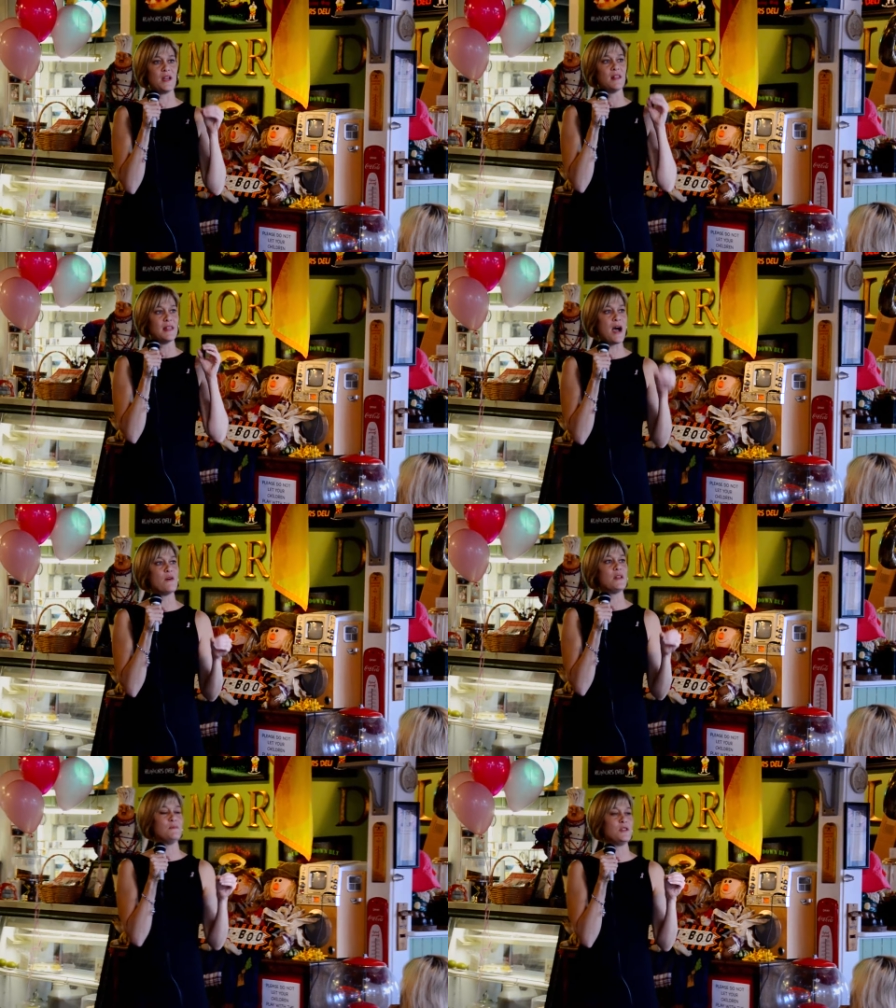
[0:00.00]

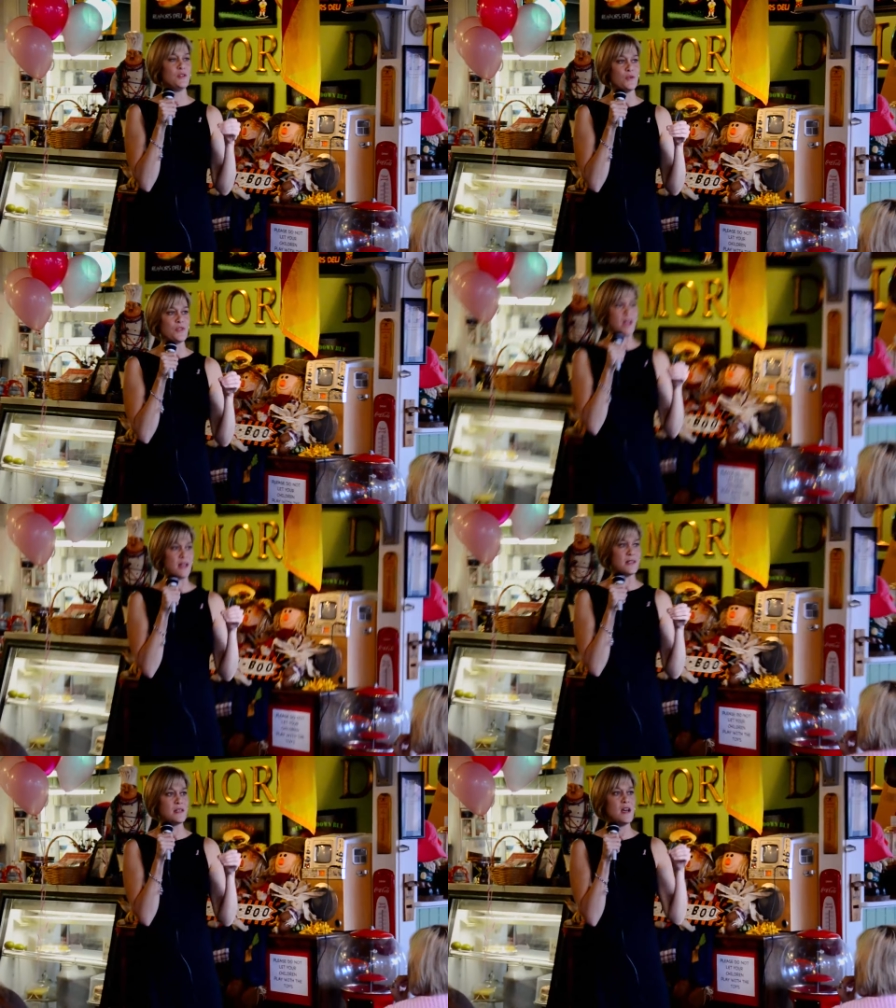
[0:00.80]
allowed him to do
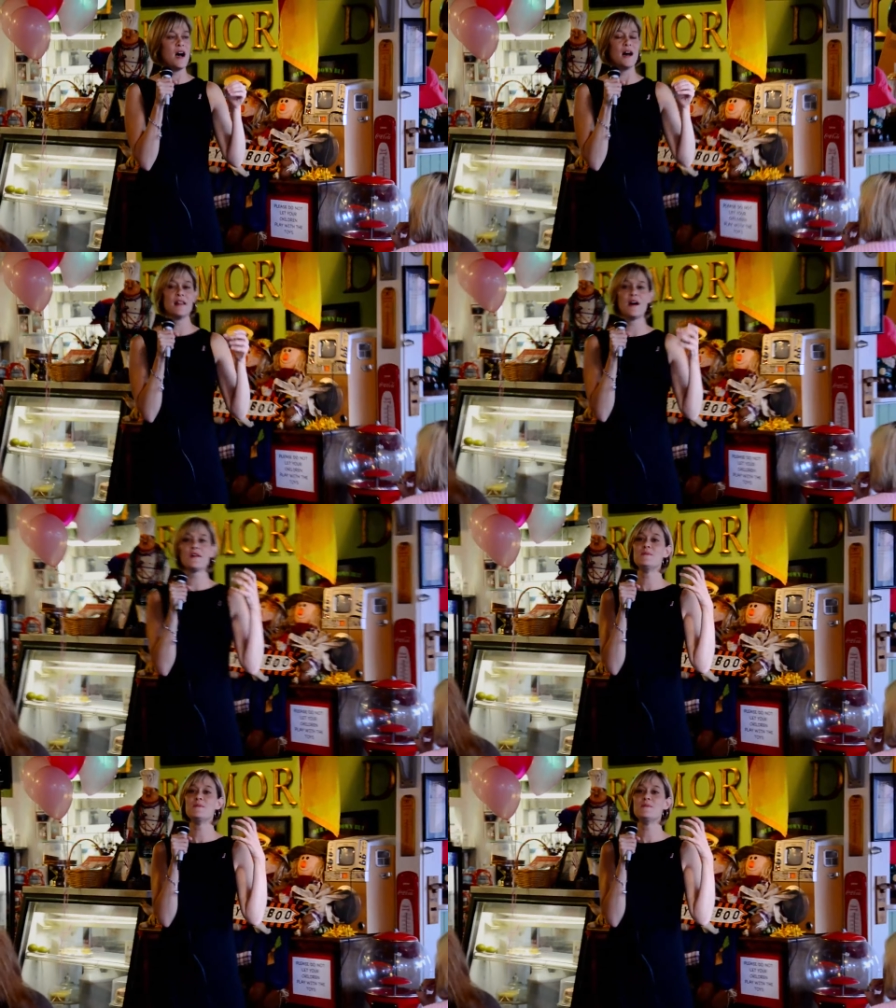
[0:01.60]
things, allowed